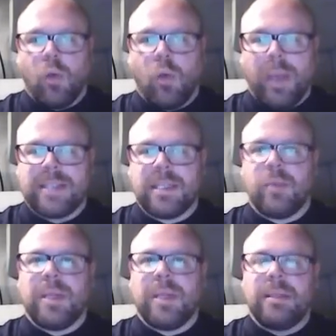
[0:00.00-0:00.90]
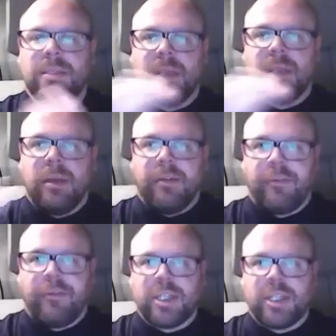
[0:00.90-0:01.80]
westerly winds,
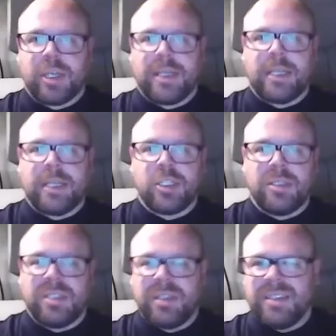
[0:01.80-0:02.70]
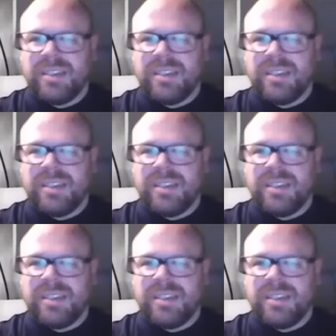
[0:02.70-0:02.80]
fresher conditions,